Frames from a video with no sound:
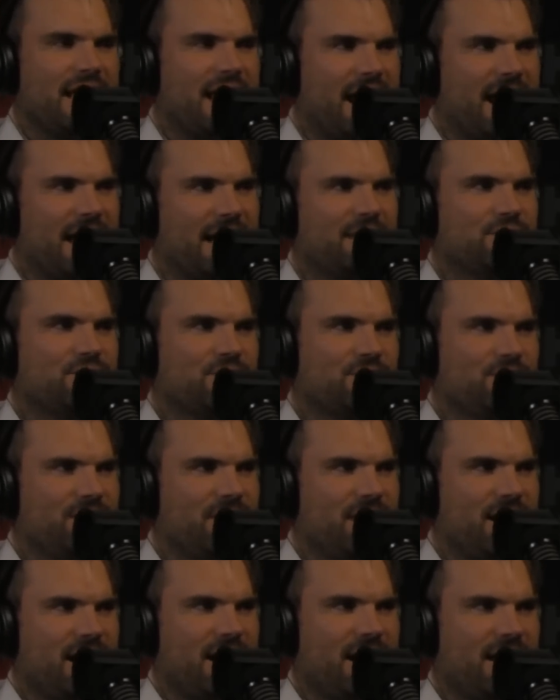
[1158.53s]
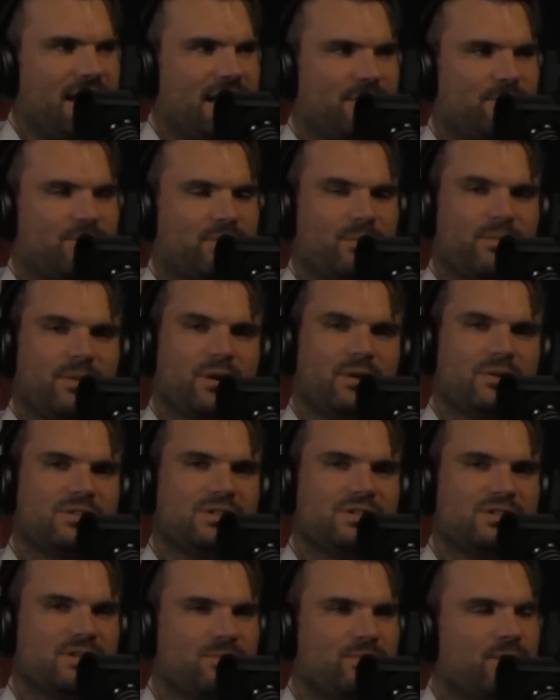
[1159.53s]
Andrew Yang
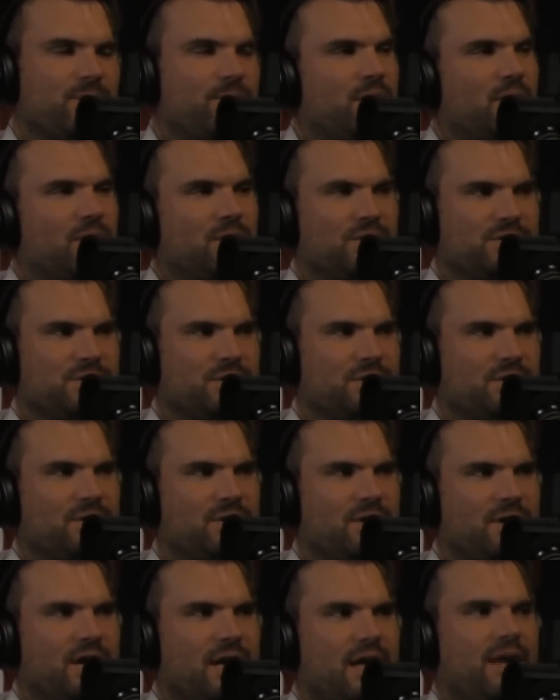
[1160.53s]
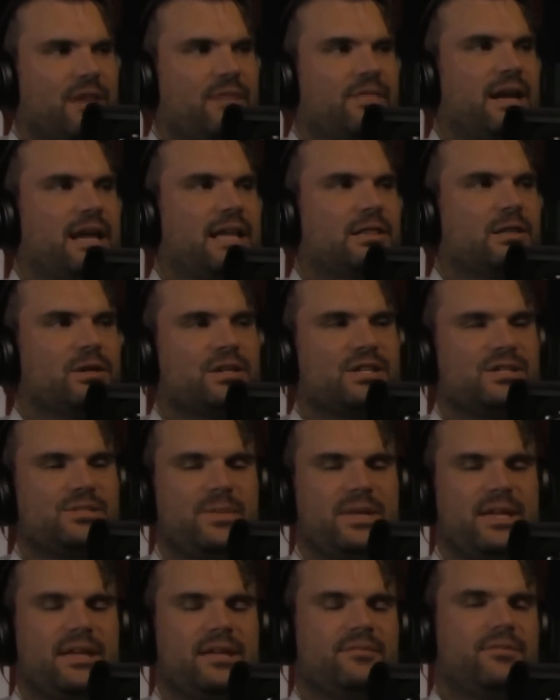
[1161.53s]
proposes a proposal that I look as
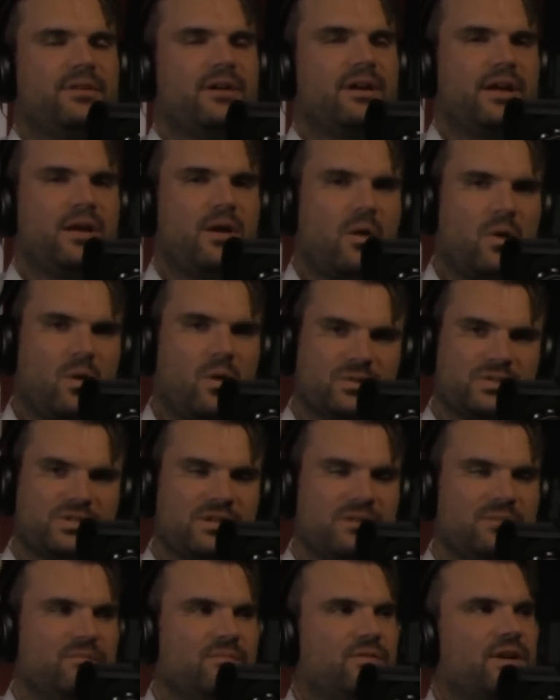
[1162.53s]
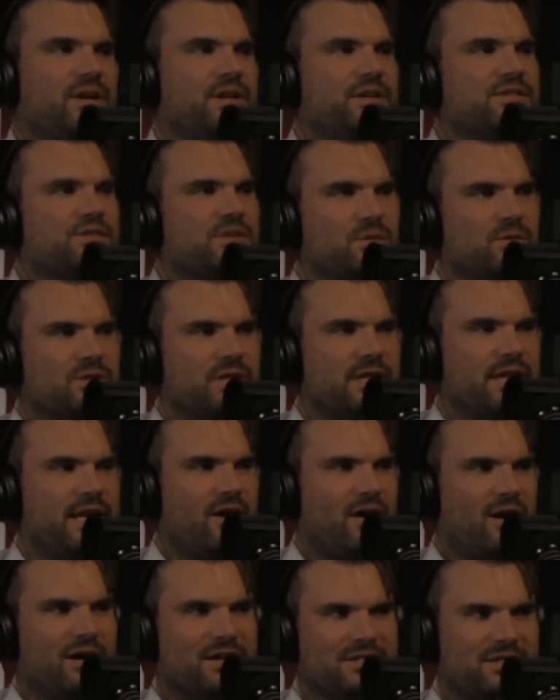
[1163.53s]
being very wholesome, very socially
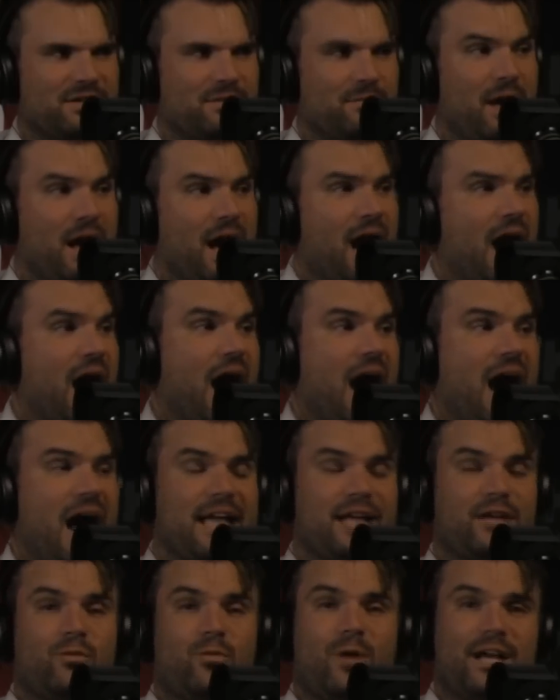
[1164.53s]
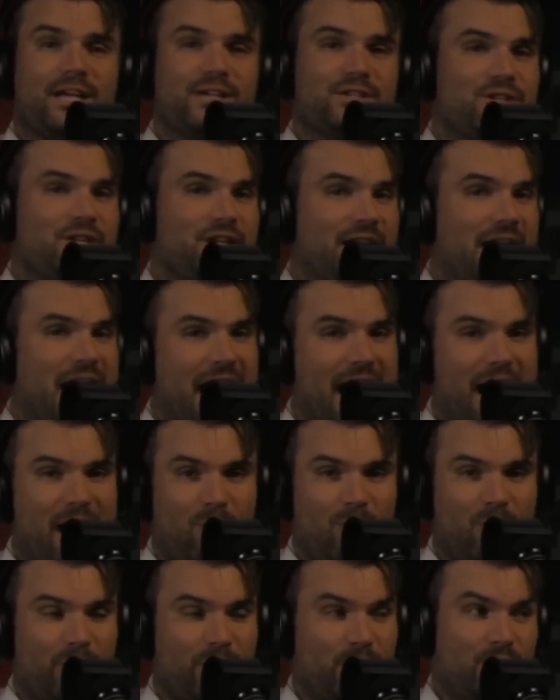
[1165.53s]
awesome. I question how
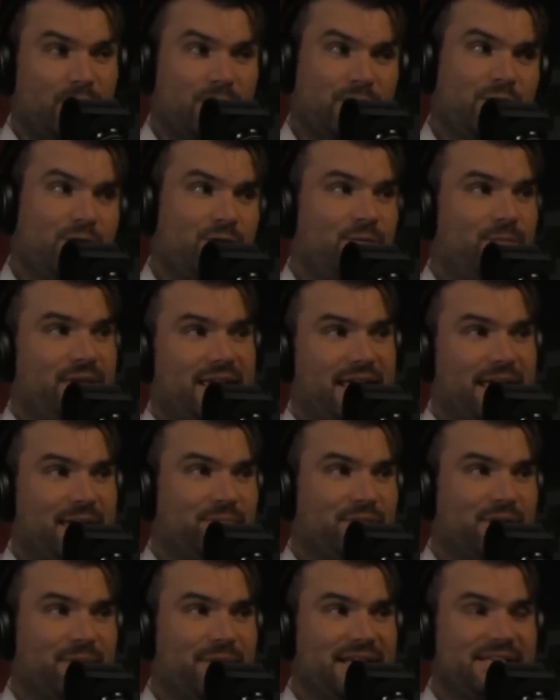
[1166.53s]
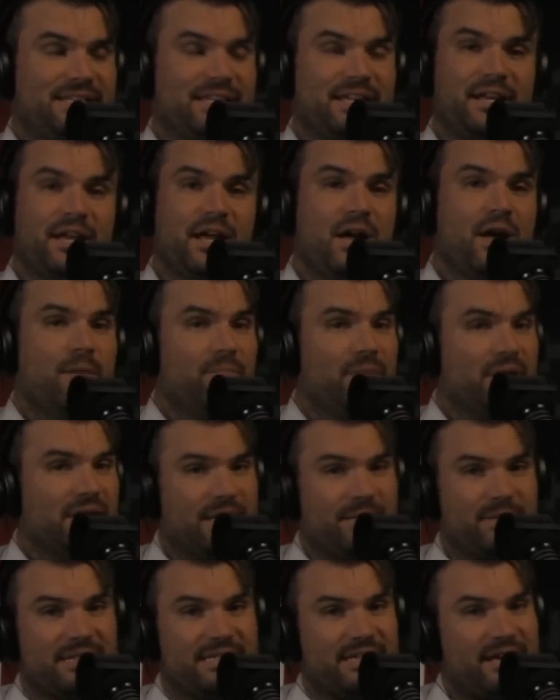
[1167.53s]
on earth it would be implemented, but
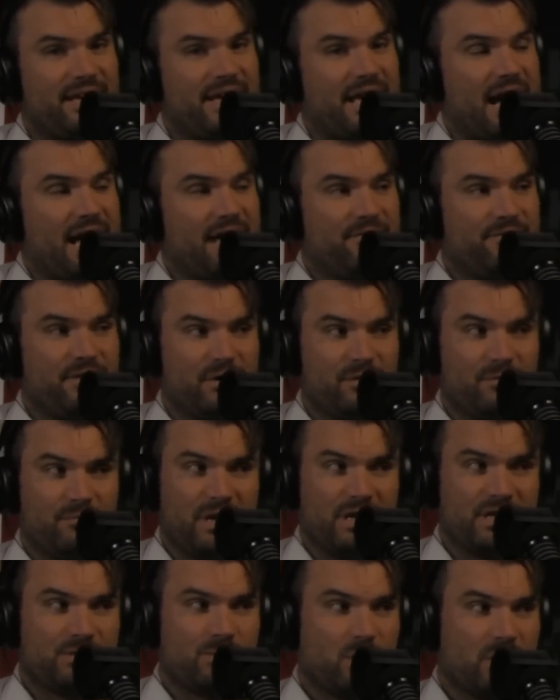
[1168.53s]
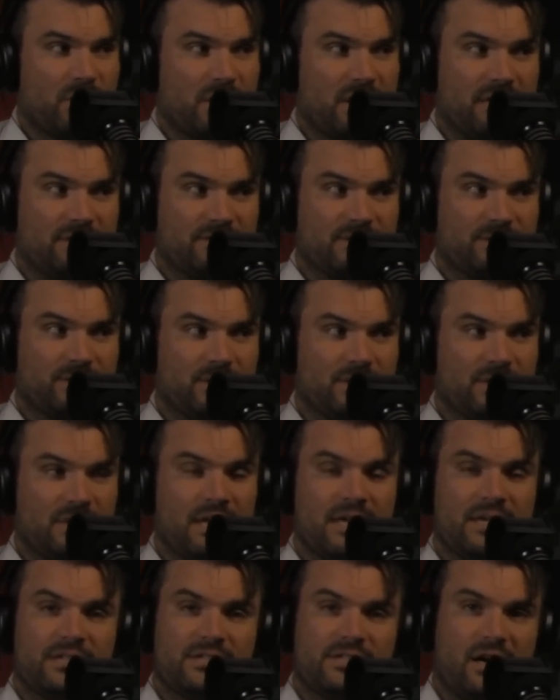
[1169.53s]
let me tell you, I feel much more comfortable
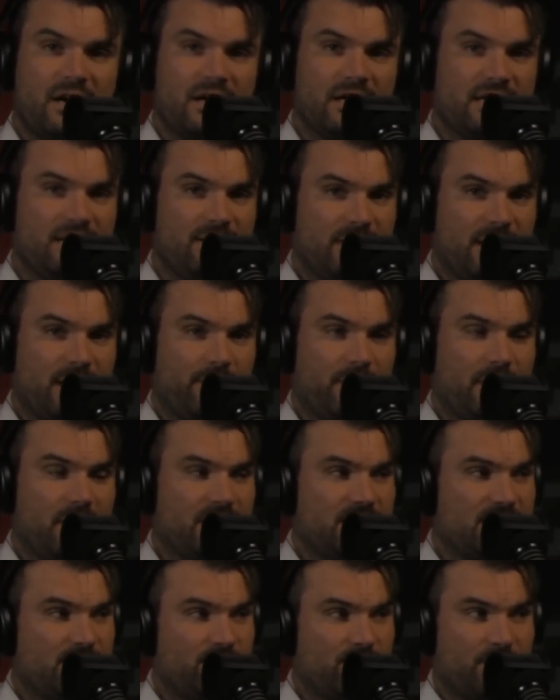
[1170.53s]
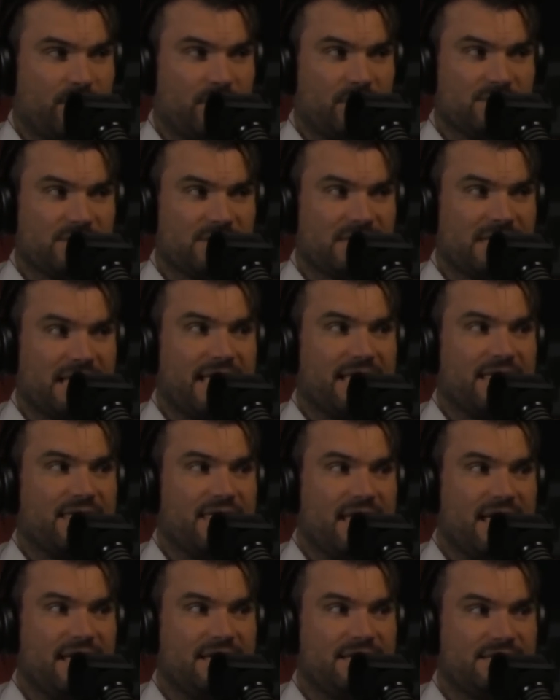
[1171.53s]
talking about policy proposals like
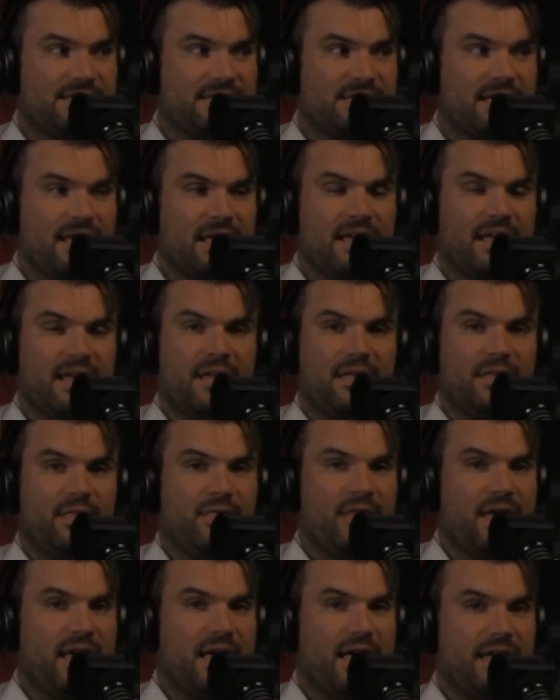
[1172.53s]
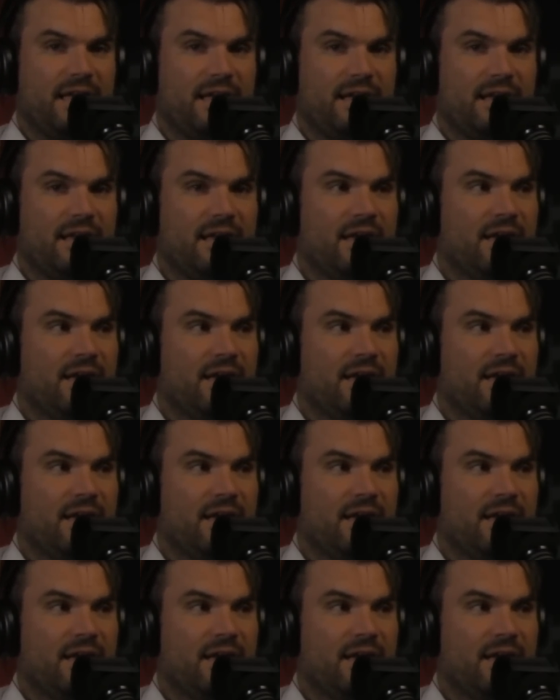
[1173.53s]
this than